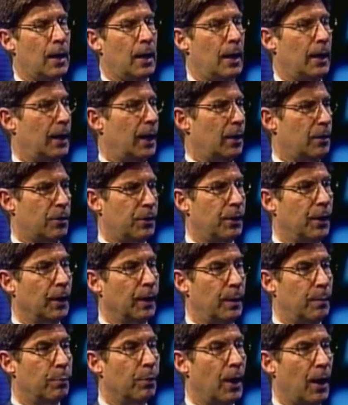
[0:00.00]
and that's
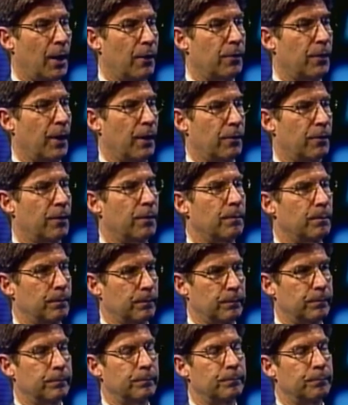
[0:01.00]
still in process.
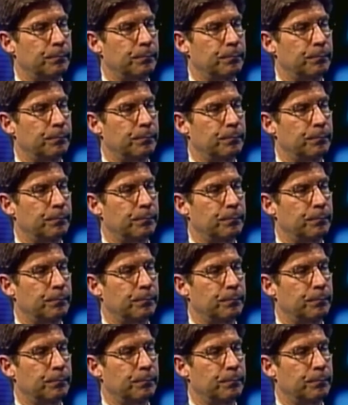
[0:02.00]
Mm-hmm.